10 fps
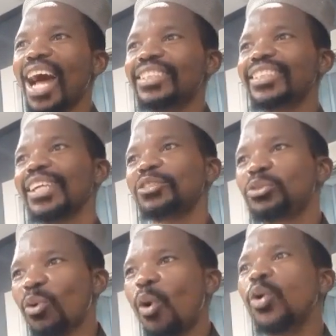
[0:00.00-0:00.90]
answers
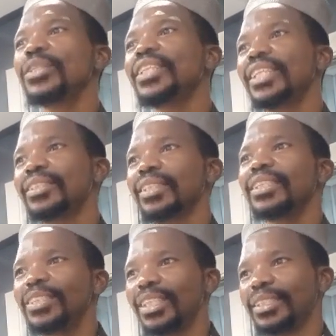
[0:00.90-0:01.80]
to all this
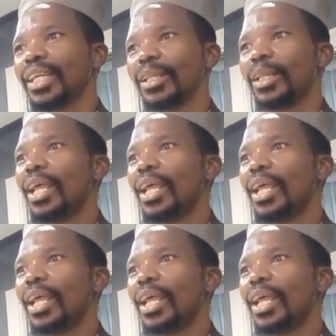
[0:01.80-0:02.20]
in detail.